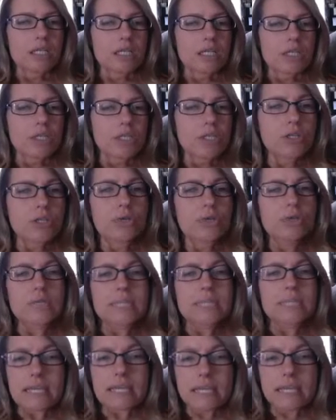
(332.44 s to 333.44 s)
Two
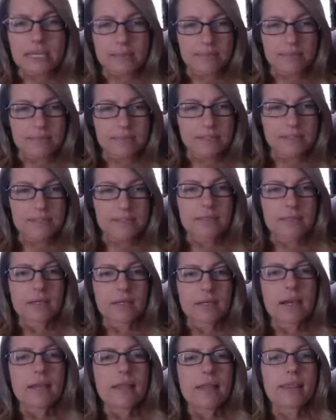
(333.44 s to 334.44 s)
teams.
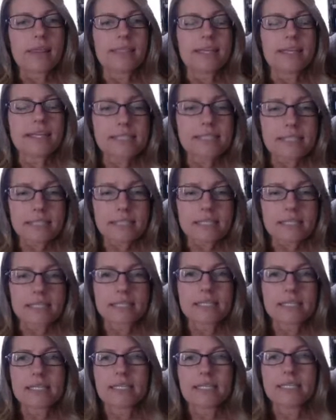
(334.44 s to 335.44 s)
This
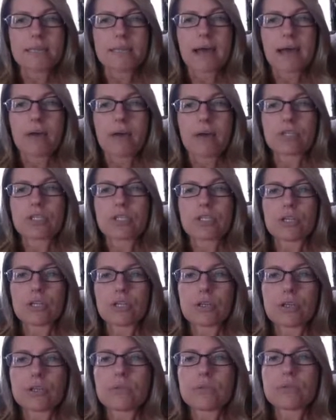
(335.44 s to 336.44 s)
sentence is about
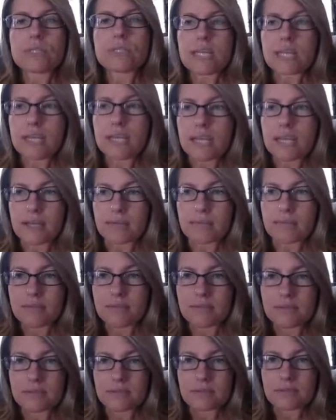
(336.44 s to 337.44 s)
two
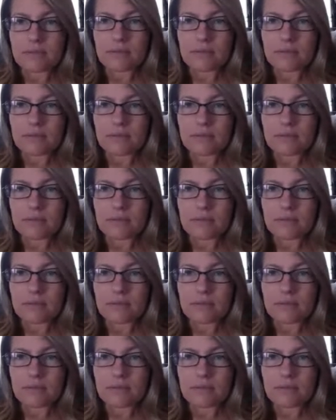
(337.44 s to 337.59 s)
teams.